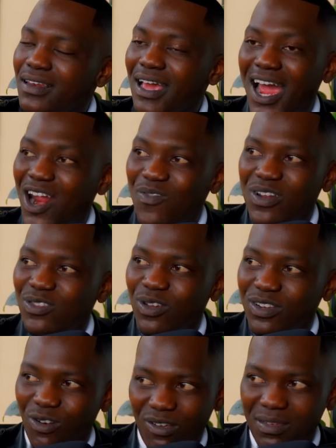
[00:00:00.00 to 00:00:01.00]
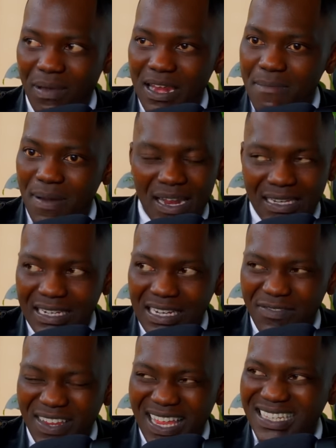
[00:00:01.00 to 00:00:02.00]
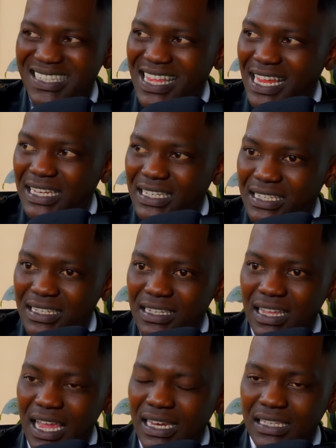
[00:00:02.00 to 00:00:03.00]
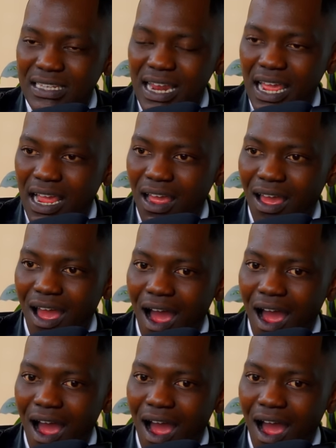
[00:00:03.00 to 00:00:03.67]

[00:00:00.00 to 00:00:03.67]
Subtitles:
Like, I really thought he got the money, but he didn't even get a cent. And it's like,